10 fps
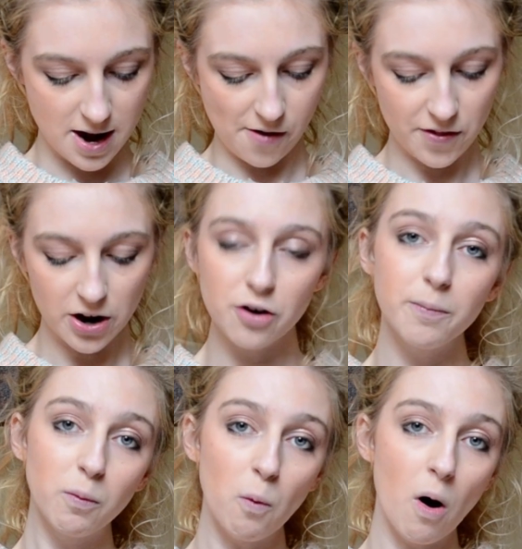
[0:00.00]
And then at
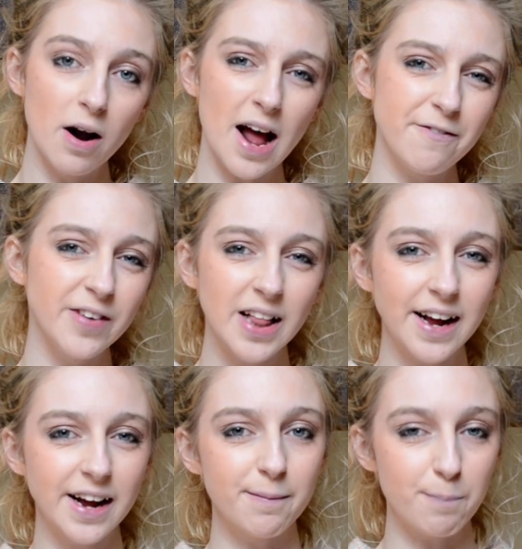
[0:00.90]
number one, I feel
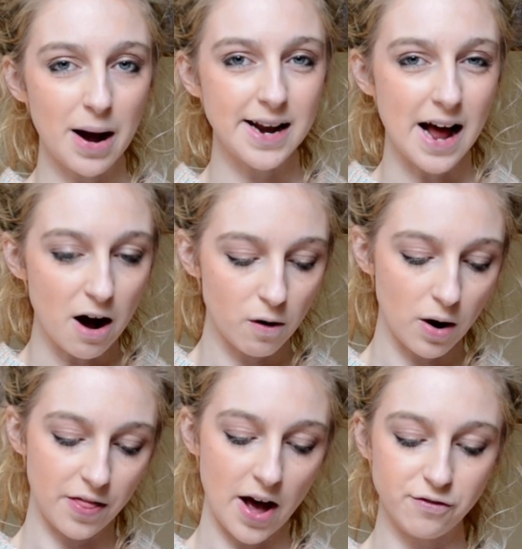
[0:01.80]
like by now
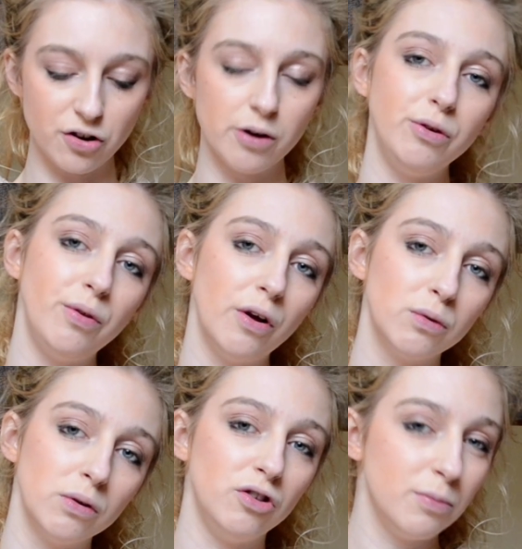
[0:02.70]
that I've shown you those
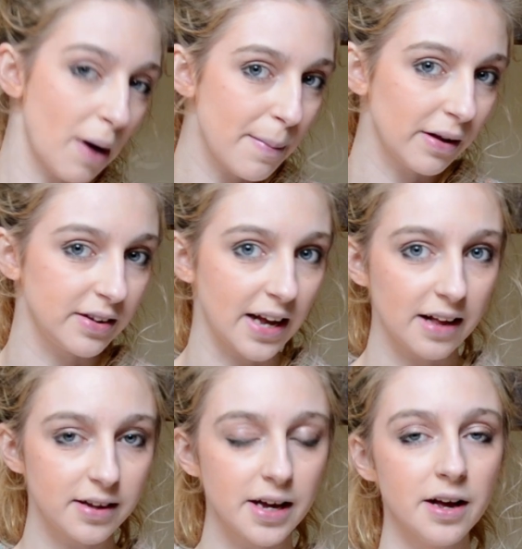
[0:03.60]
ones, you might be able to
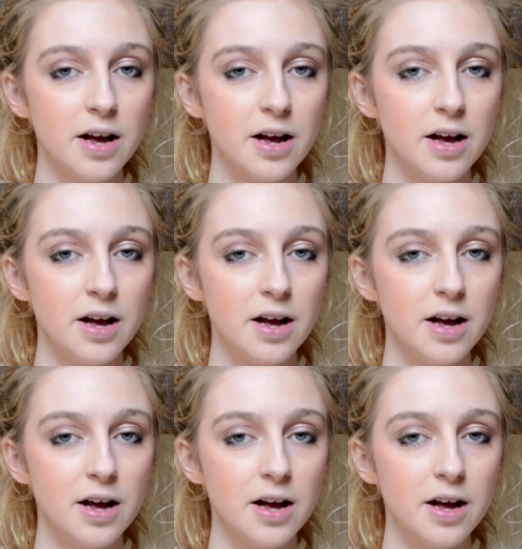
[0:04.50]
guess it.